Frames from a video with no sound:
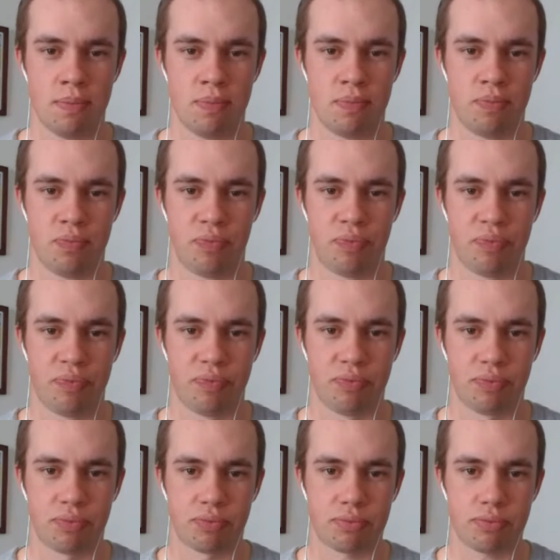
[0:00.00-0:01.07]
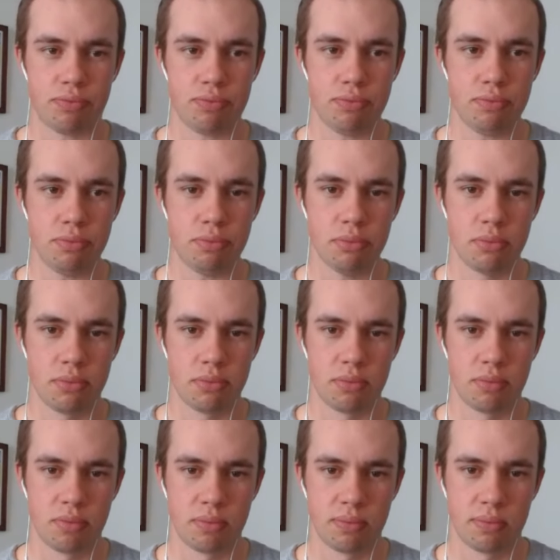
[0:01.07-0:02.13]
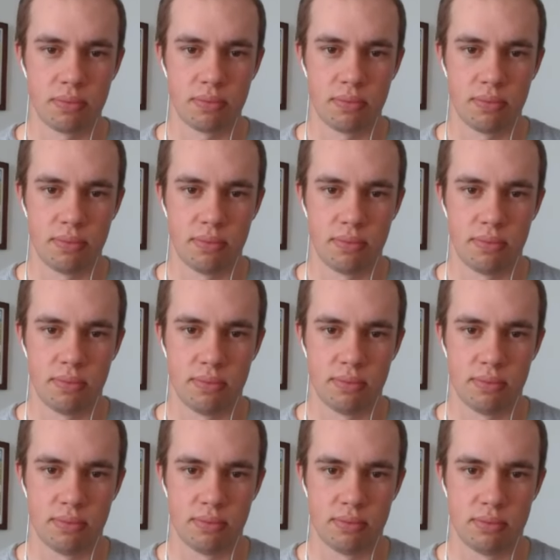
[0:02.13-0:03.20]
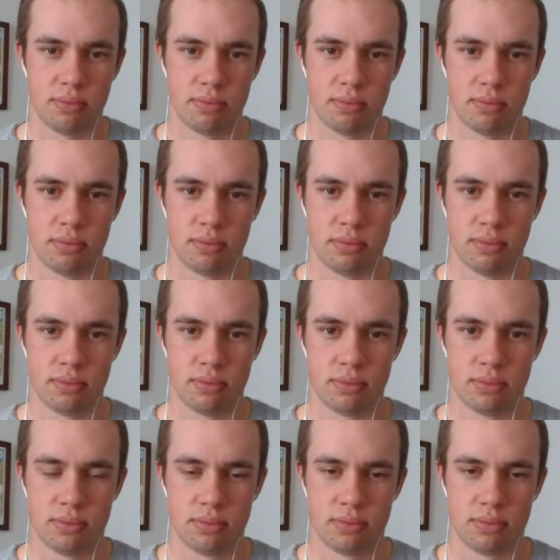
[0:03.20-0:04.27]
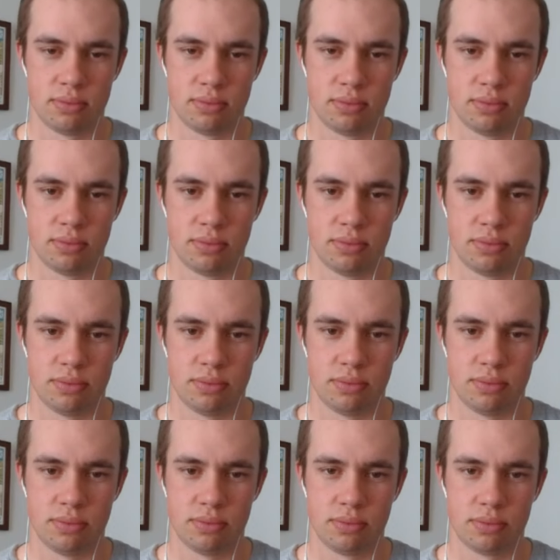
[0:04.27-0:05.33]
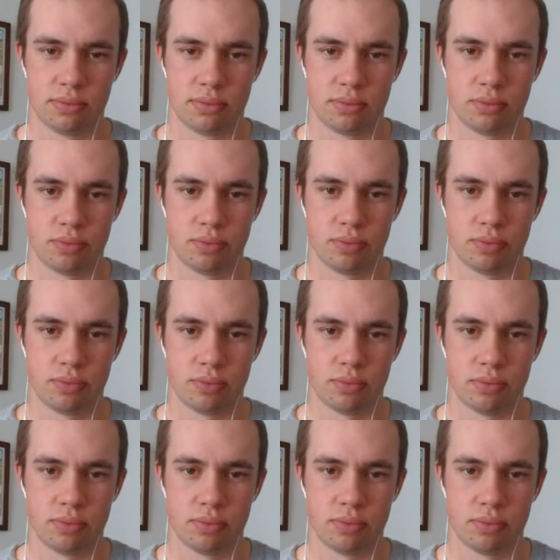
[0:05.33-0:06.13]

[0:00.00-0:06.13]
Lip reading: This person isn't speaking.